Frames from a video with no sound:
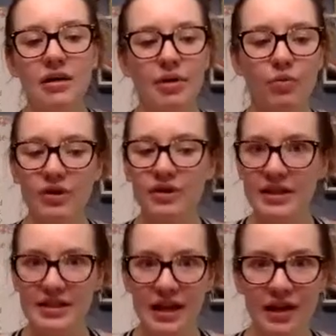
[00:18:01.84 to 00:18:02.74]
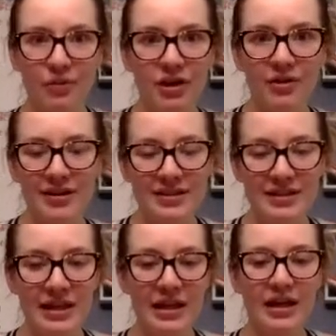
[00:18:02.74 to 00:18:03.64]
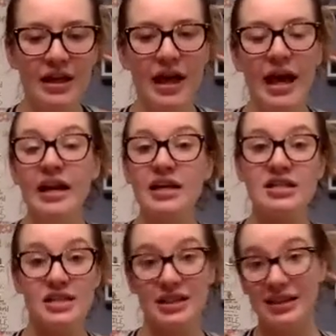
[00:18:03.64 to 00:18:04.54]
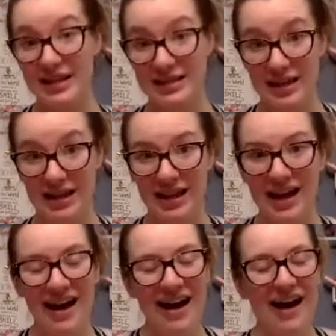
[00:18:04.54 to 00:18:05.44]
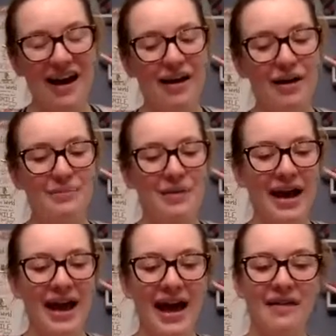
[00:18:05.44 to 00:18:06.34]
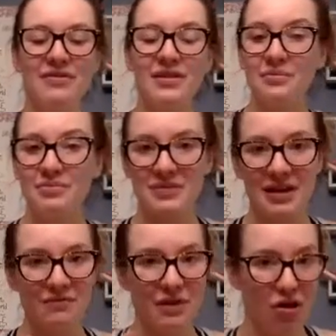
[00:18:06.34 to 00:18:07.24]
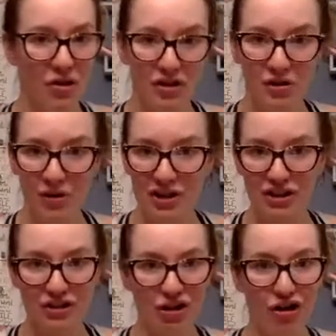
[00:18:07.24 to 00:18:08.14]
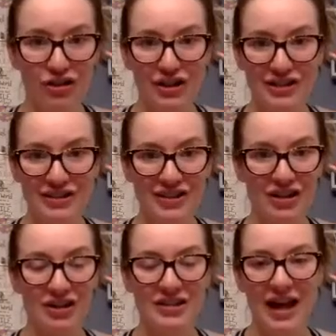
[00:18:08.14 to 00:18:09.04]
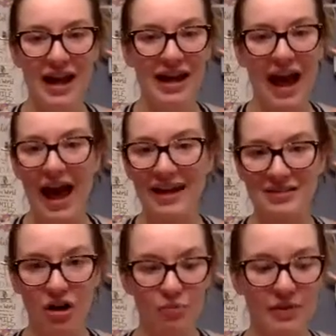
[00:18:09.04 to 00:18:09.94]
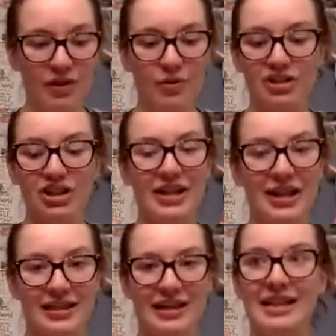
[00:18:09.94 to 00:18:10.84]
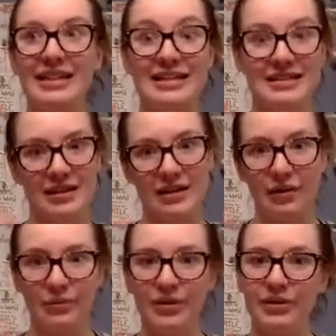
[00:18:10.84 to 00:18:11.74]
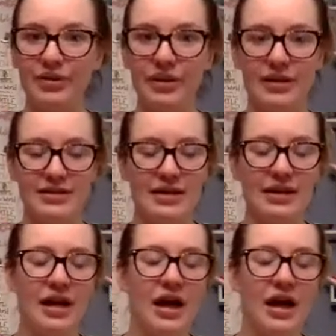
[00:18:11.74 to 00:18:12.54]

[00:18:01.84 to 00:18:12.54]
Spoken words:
I'm like, what'd they say? What do you guys think? And I just listen. I have them give me all their questions, all their concerns. I ask an opening question and then I listen, and I really, really listen.